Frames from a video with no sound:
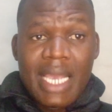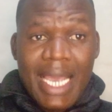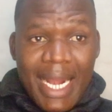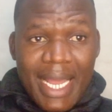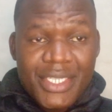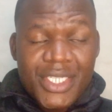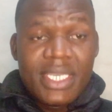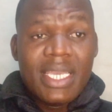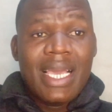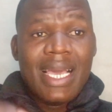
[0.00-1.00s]

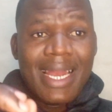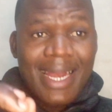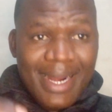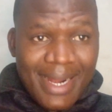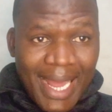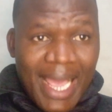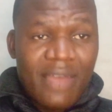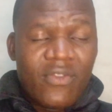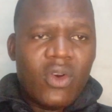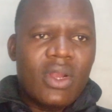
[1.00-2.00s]
clashing
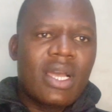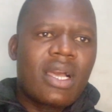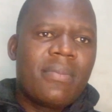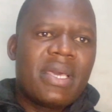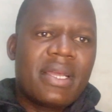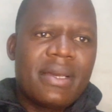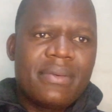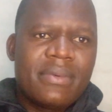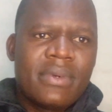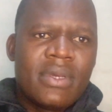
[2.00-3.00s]
live on a camera
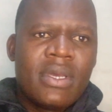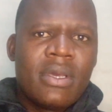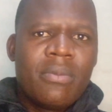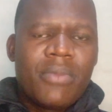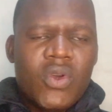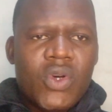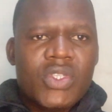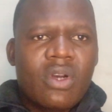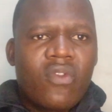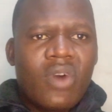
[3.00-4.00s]

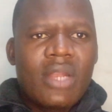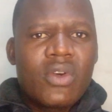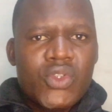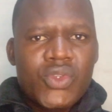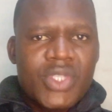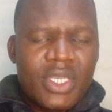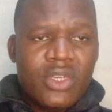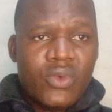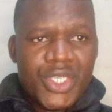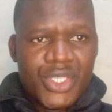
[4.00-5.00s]
because of 1 or 2, 3
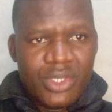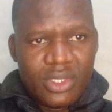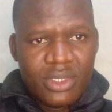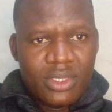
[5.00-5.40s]
questions